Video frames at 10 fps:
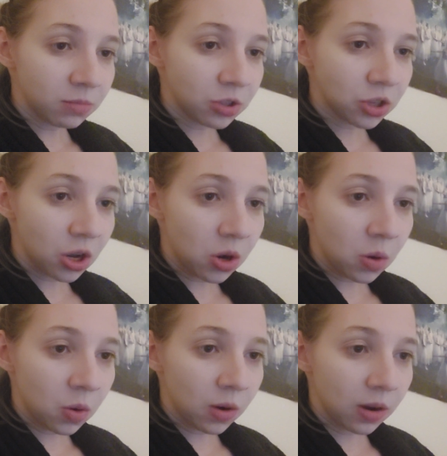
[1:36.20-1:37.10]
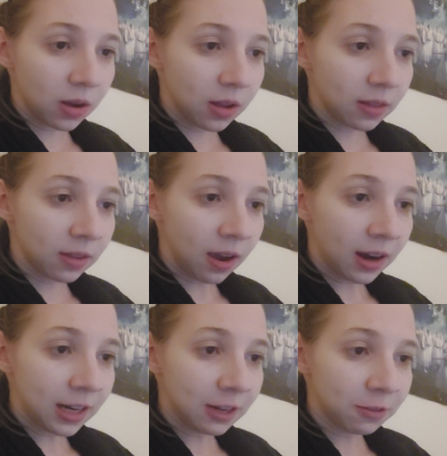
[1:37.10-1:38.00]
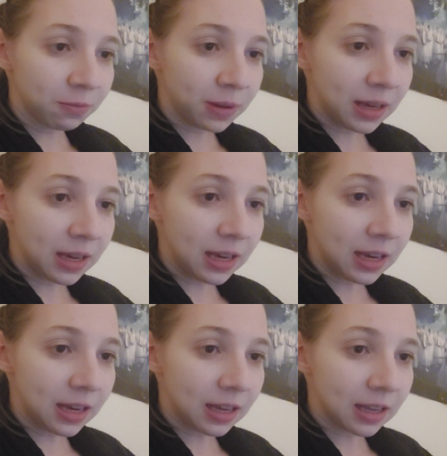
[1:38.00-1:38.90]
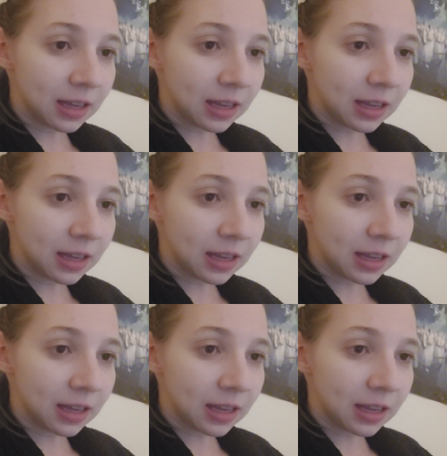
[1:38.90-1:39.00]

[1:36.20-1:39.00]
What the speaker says: So the INFP